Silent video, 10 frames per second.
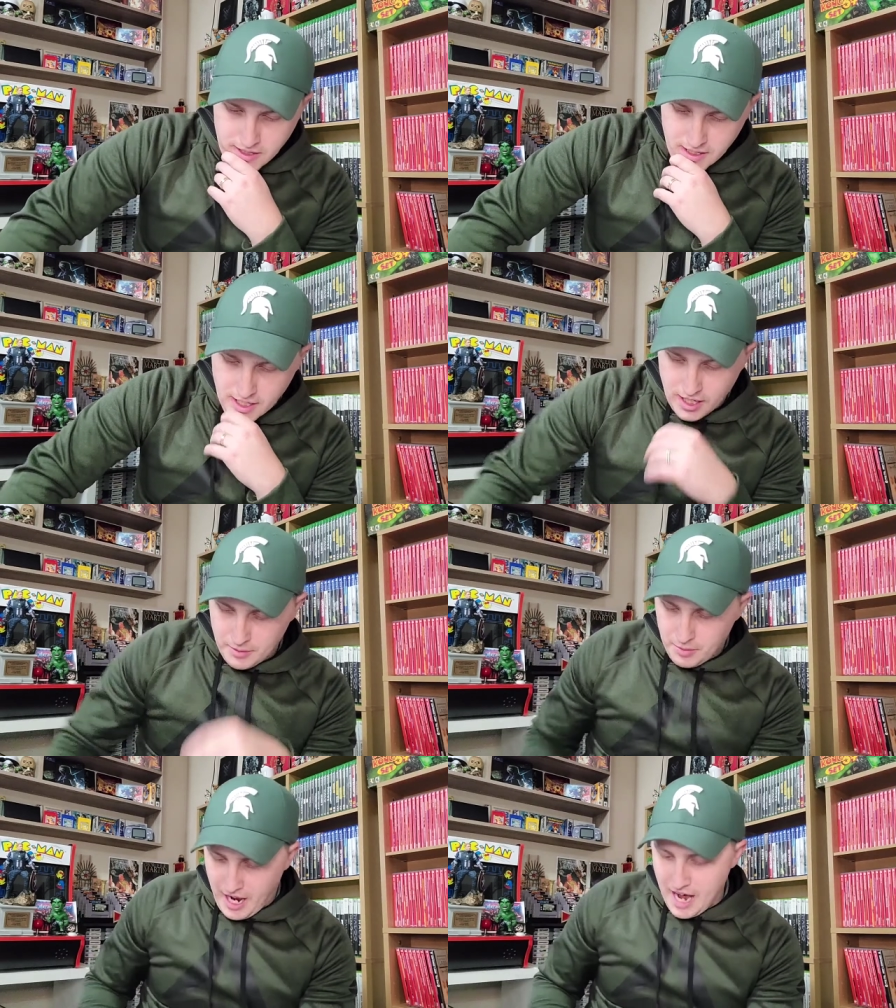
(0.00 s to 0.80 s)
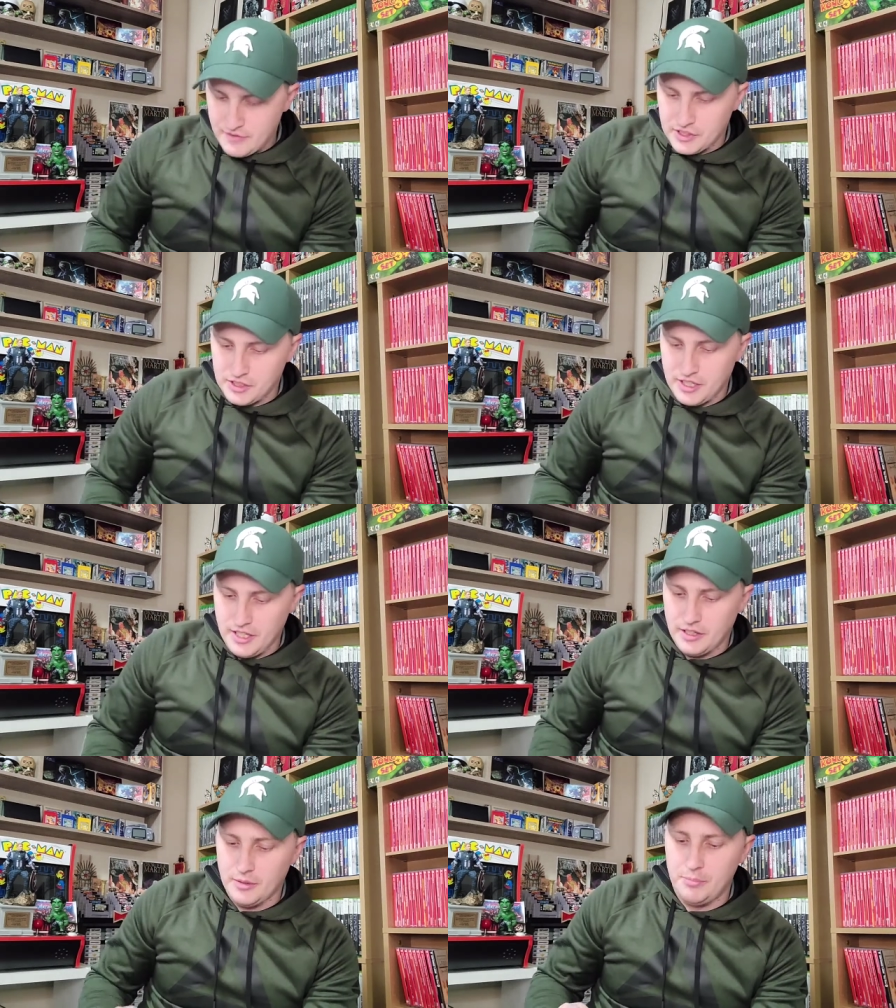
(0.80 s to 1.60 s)
Uh, but
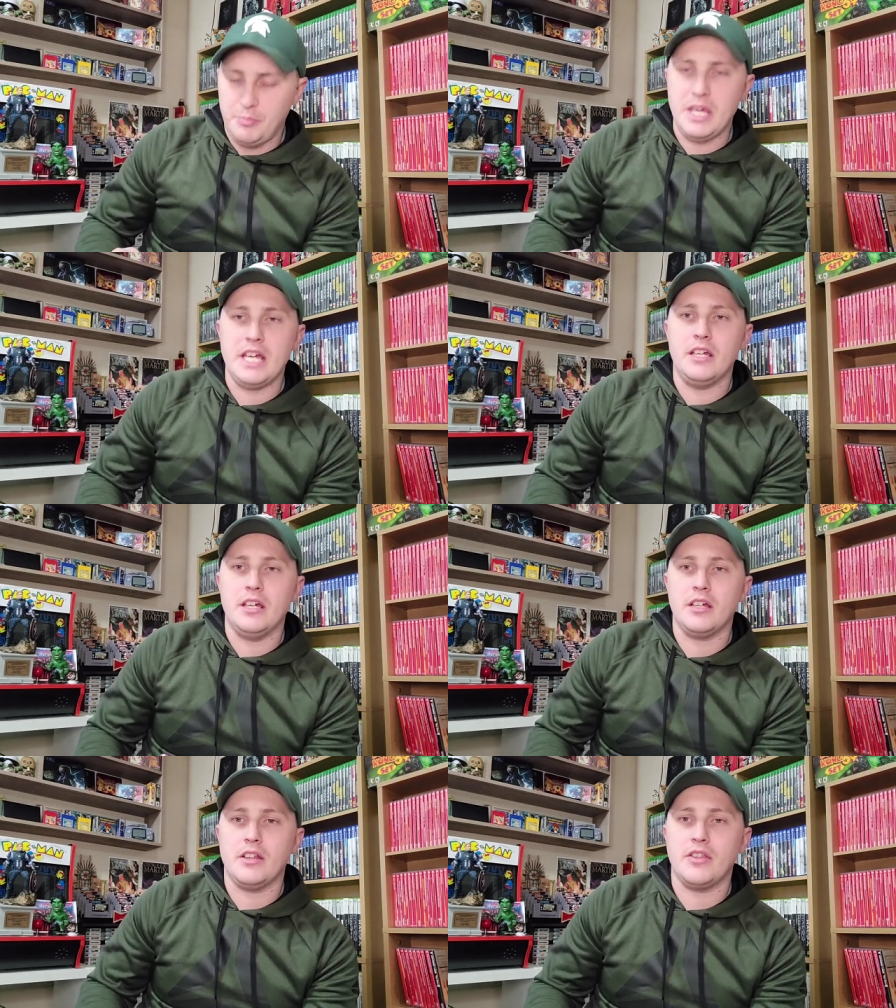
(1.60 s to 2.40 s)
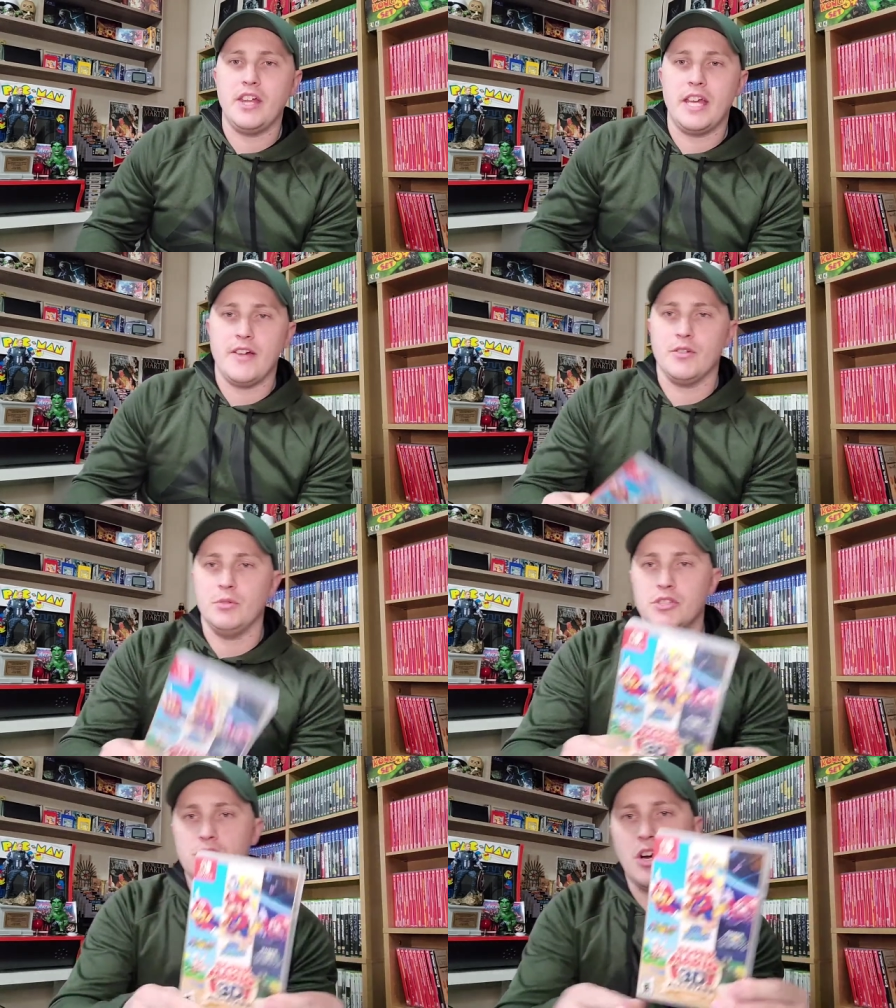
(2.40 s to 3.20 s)
obviously the big thing
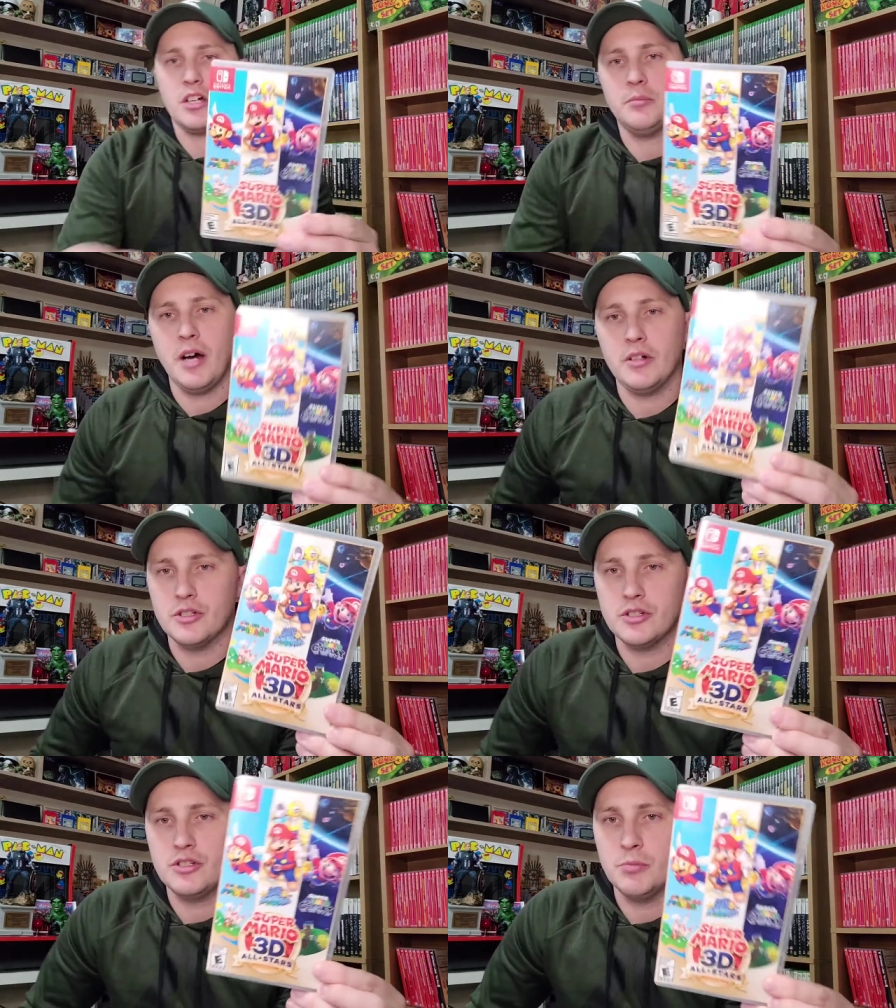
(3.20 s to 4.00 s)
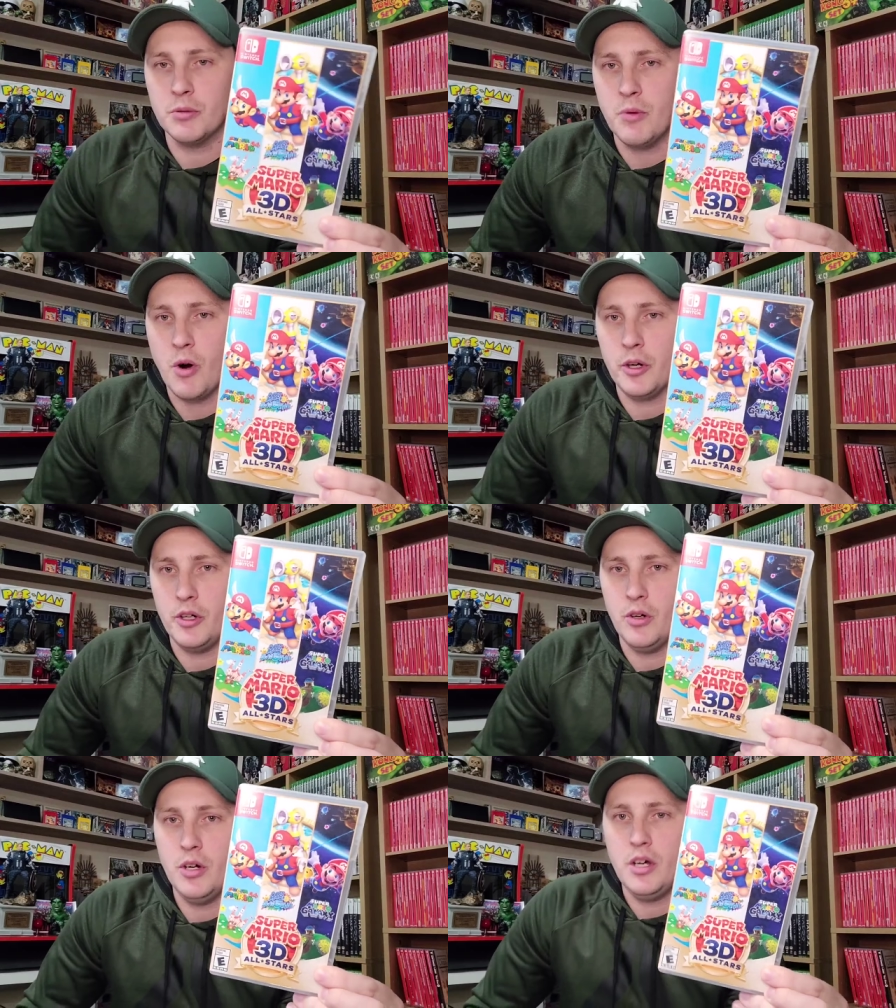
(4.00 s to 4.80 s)
everyone's talking about is Super
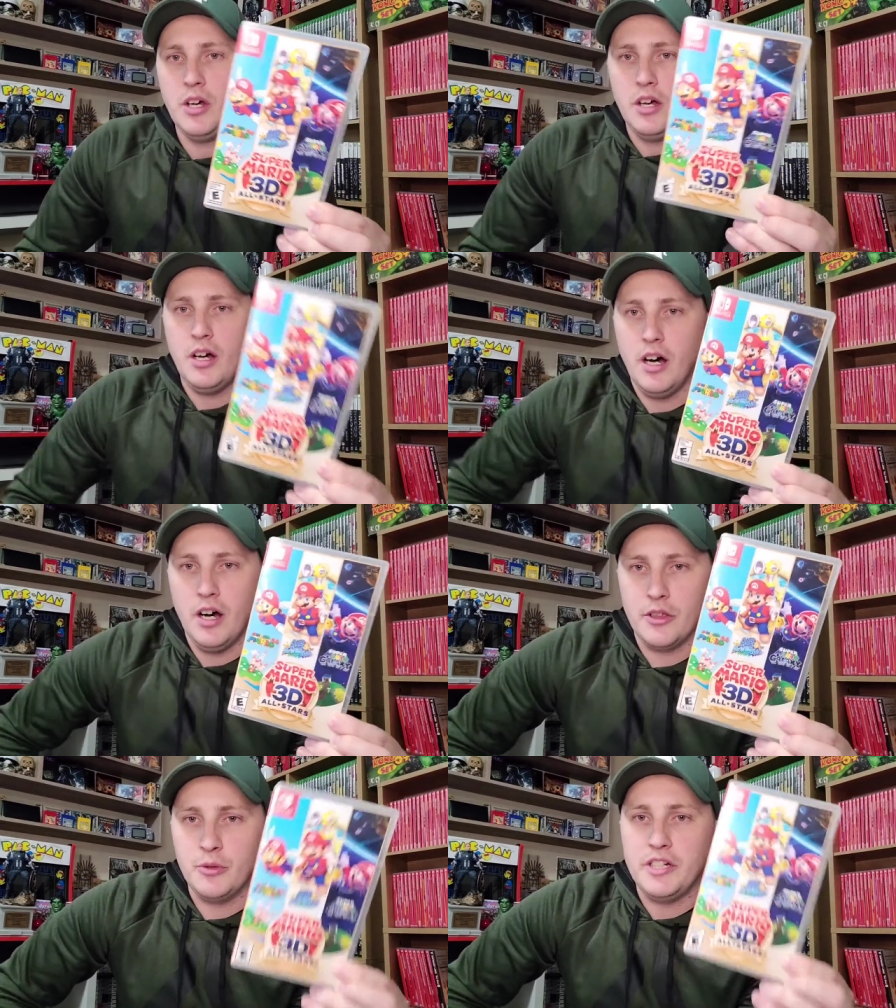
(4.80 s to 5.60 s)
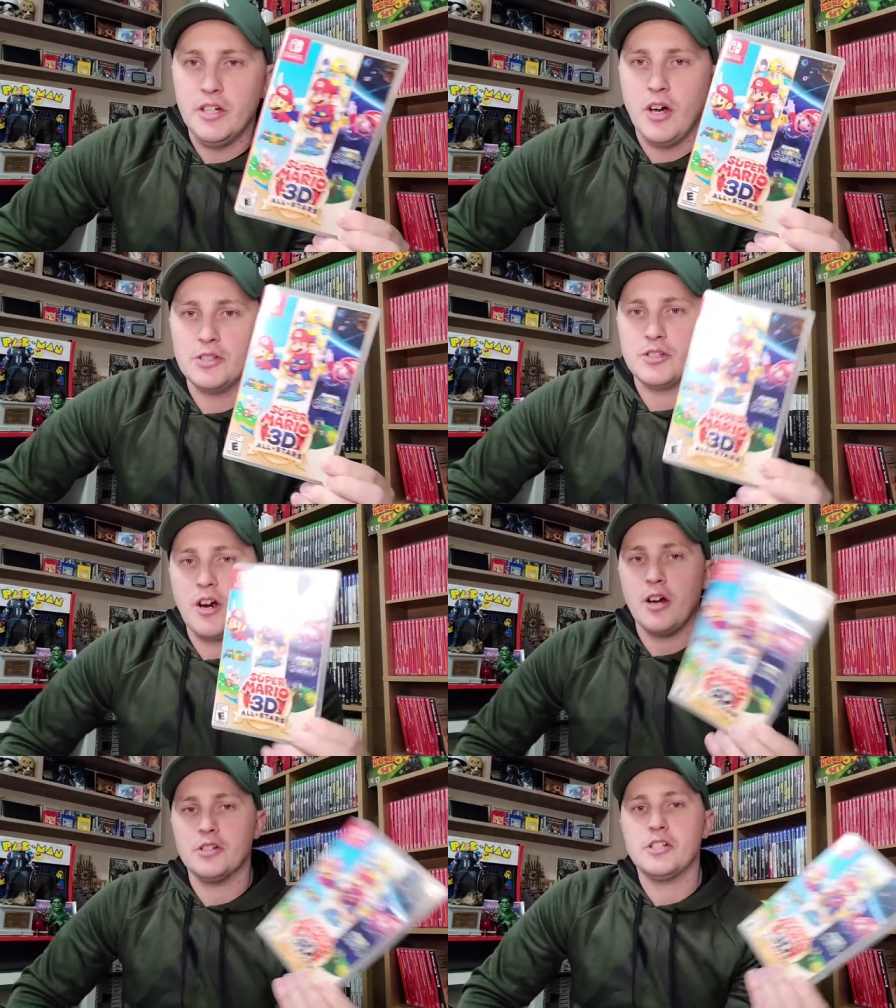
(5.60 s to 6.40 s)
Mario uh, 3D All
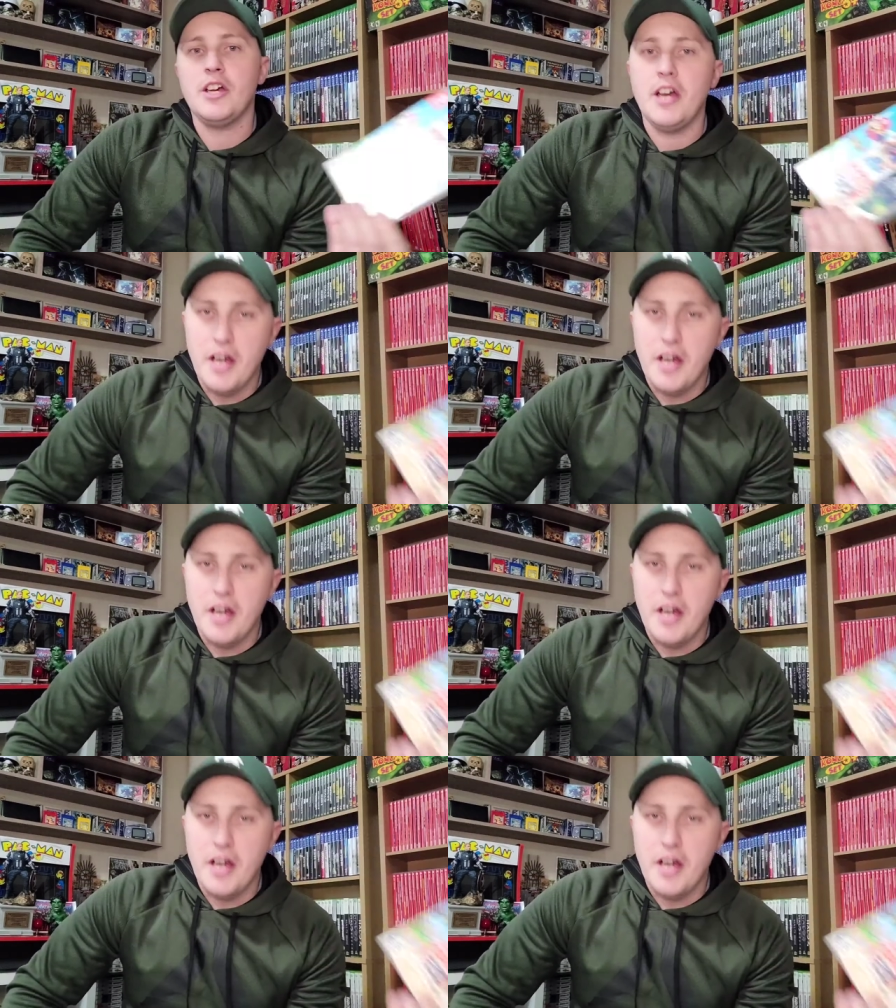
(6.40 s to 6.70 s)
Stars.